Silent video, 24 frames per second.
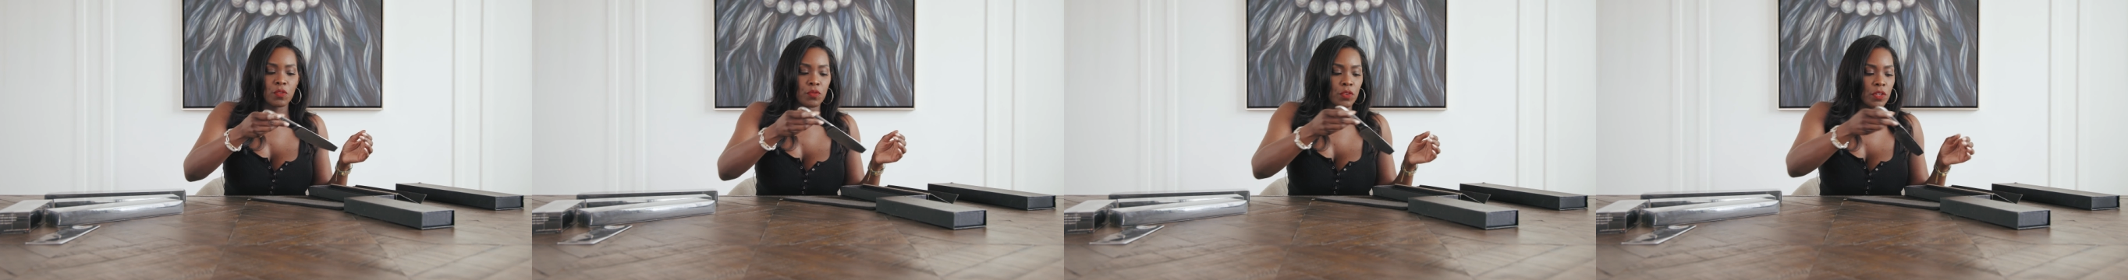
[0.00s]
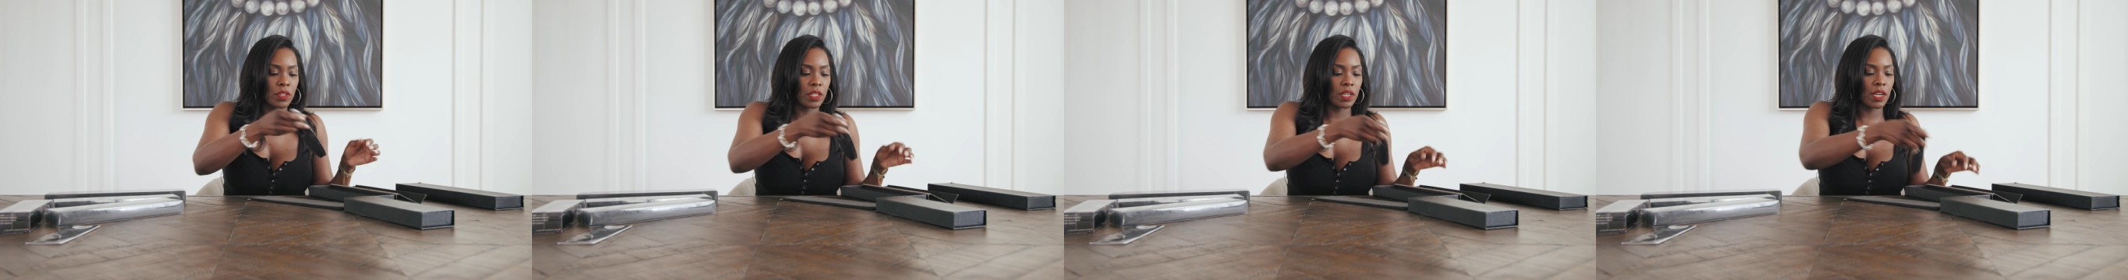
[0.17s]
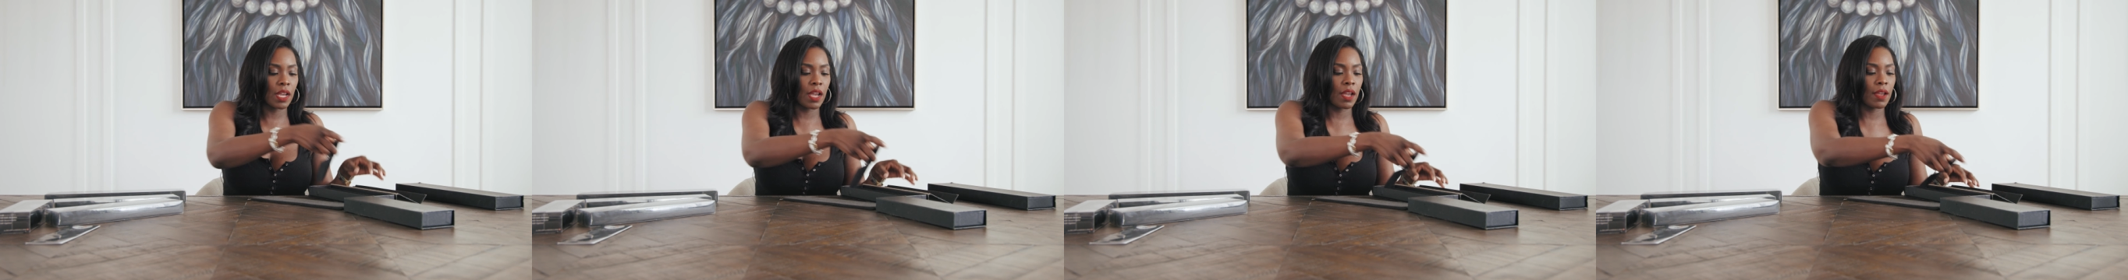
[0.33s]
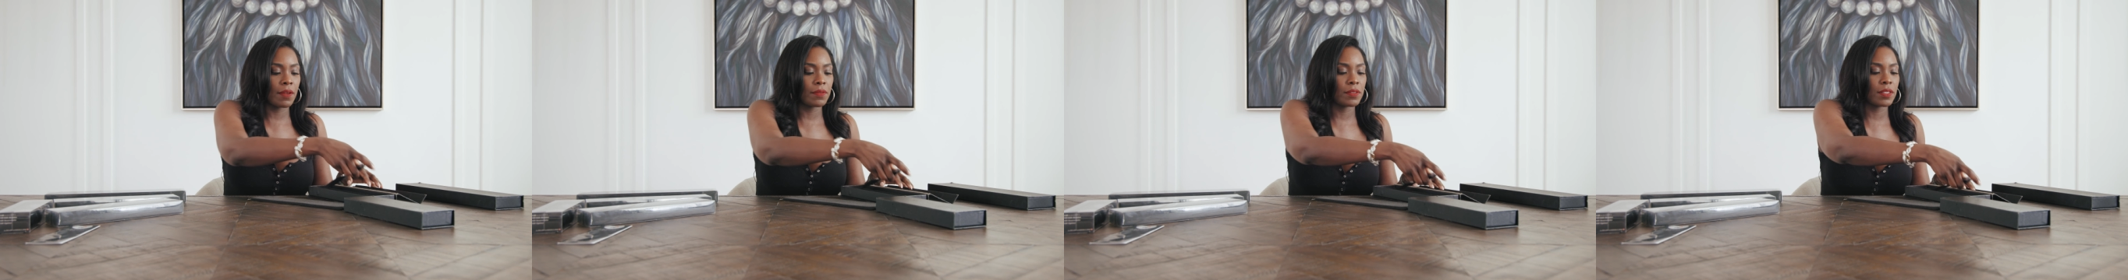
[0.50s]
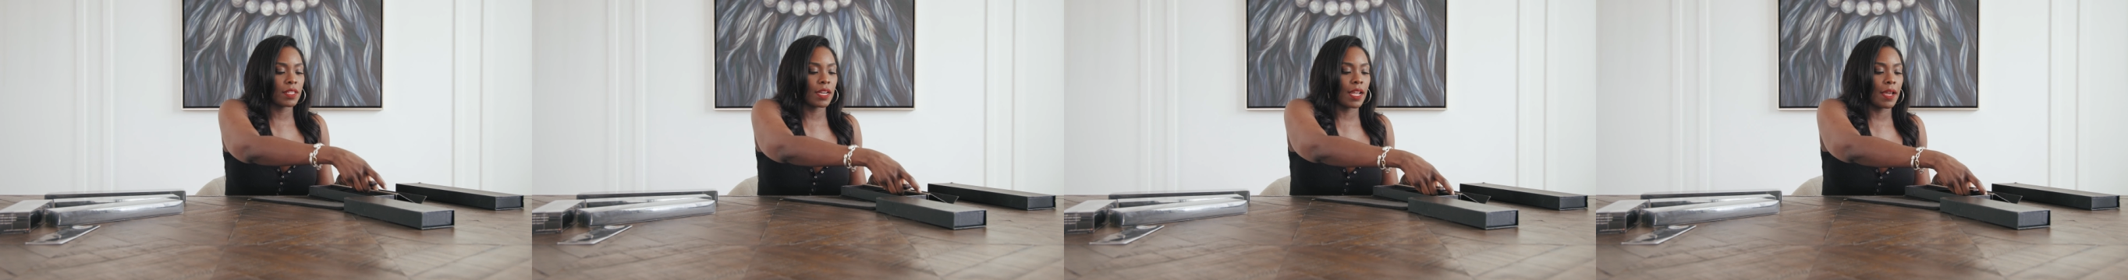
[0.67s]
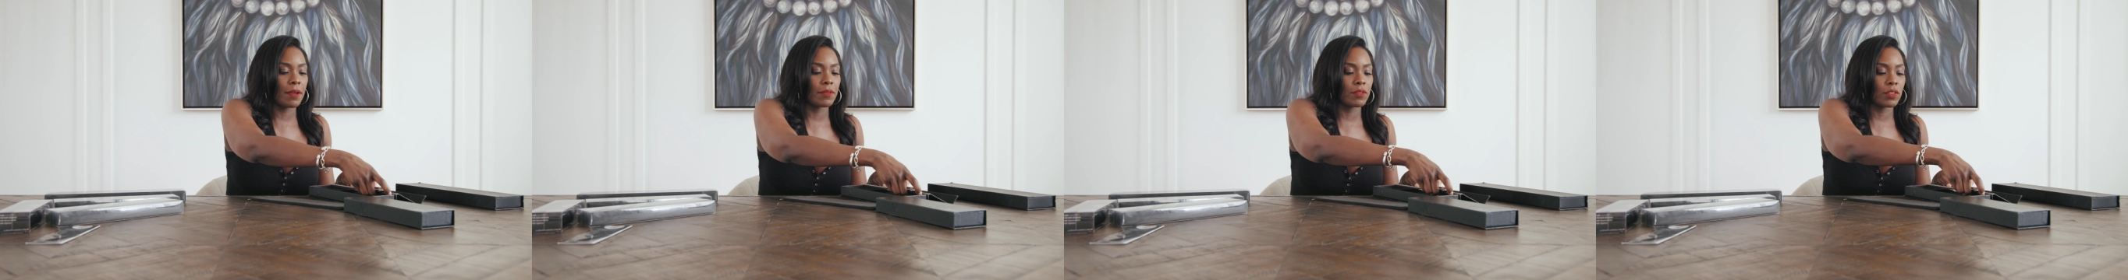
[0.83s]
for the knives
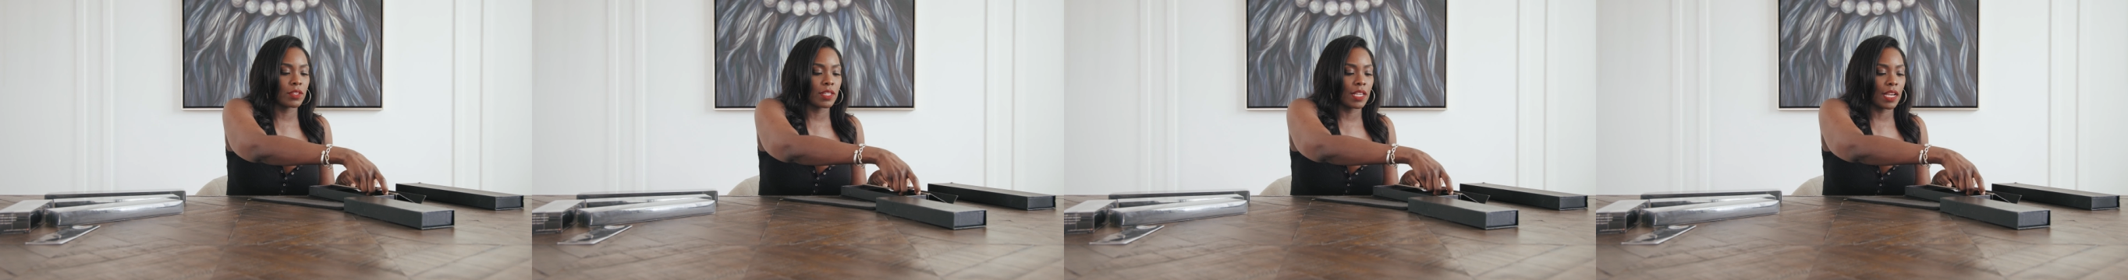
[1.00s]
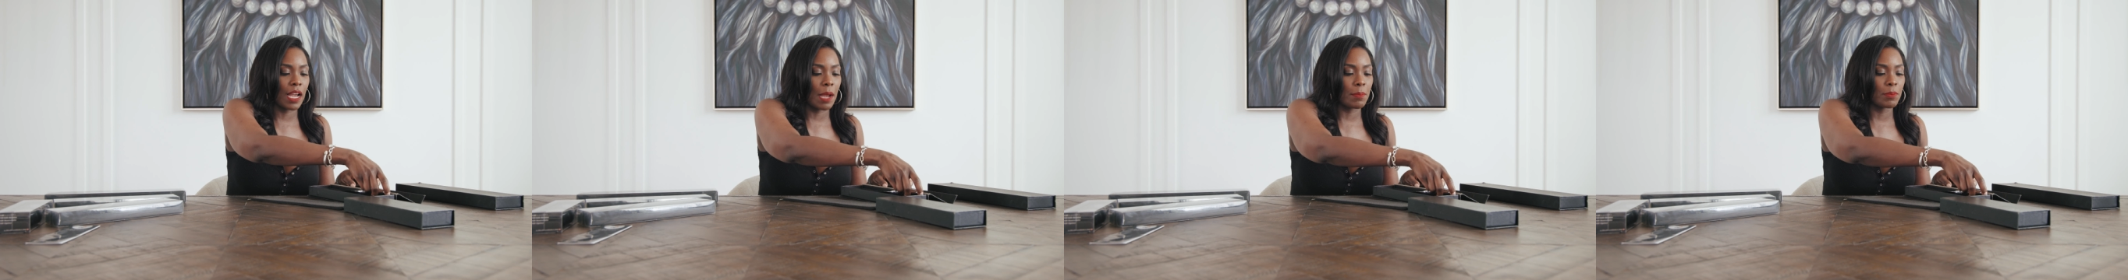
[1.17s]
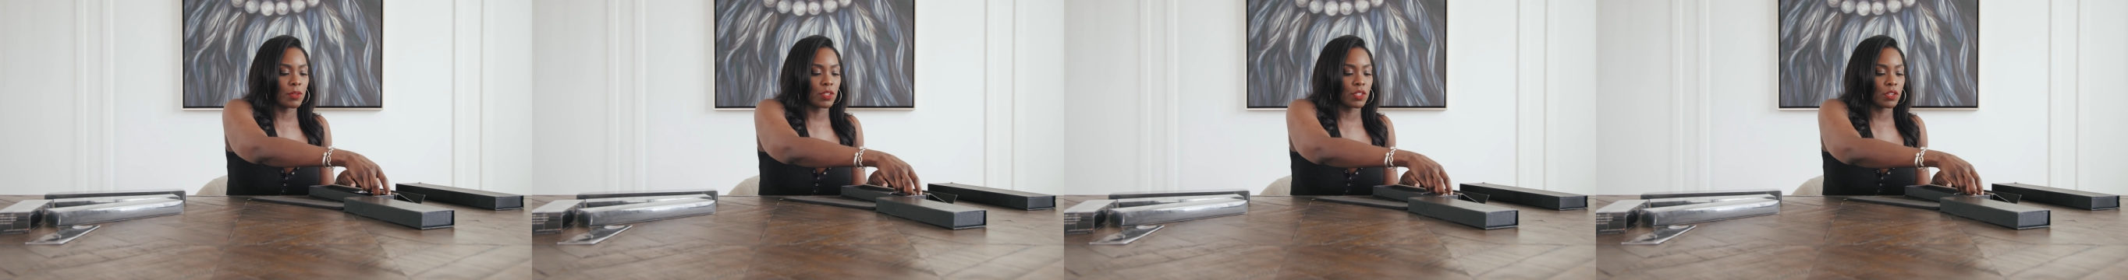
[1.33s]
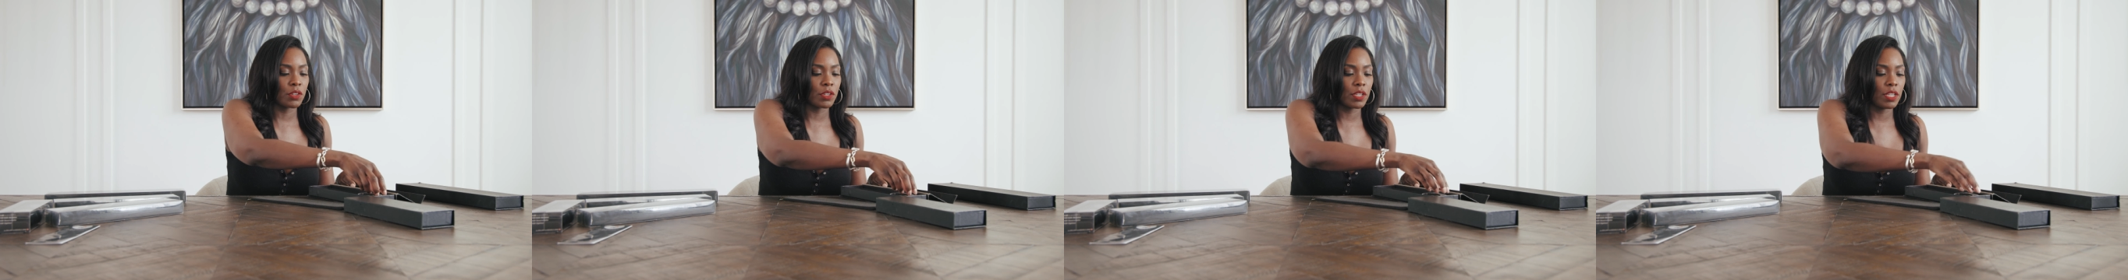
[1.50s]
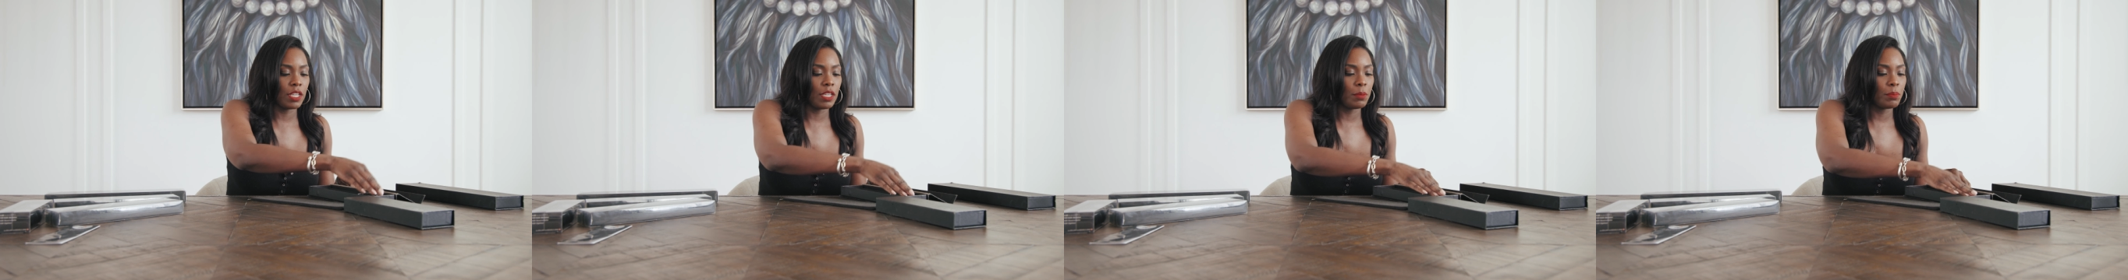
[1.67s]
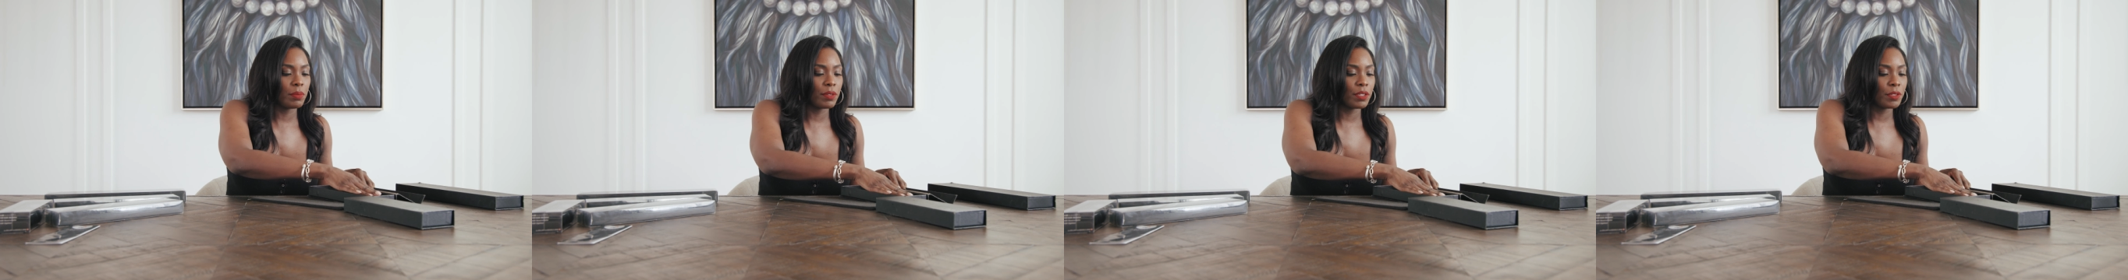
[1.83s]
that I was just like, I'm just gonna
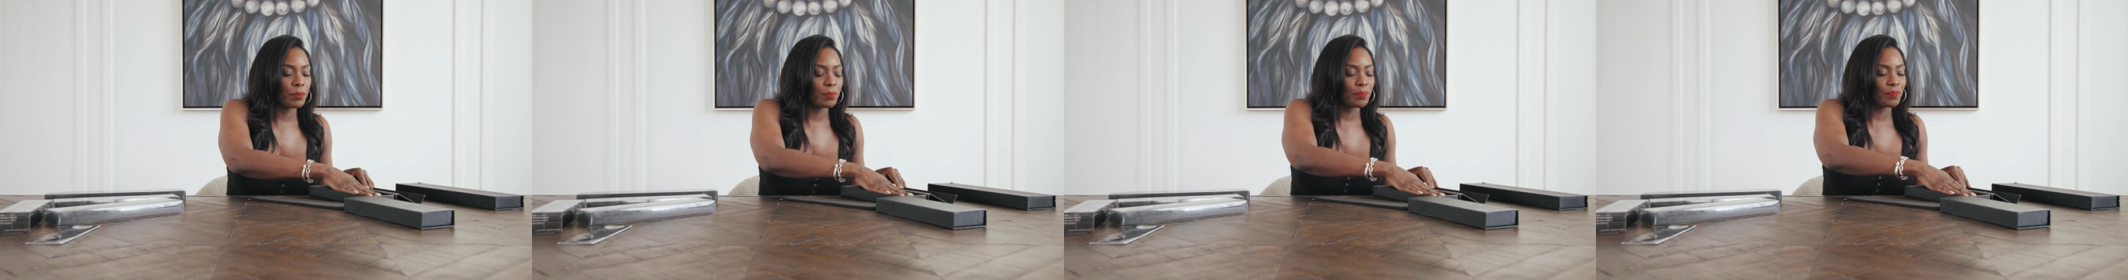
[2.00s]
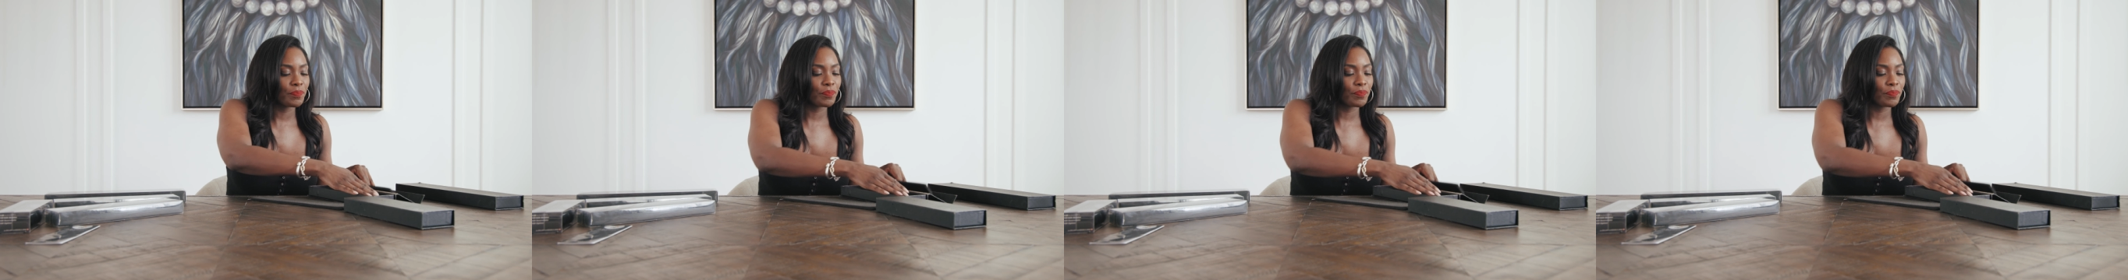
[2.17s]
keep it.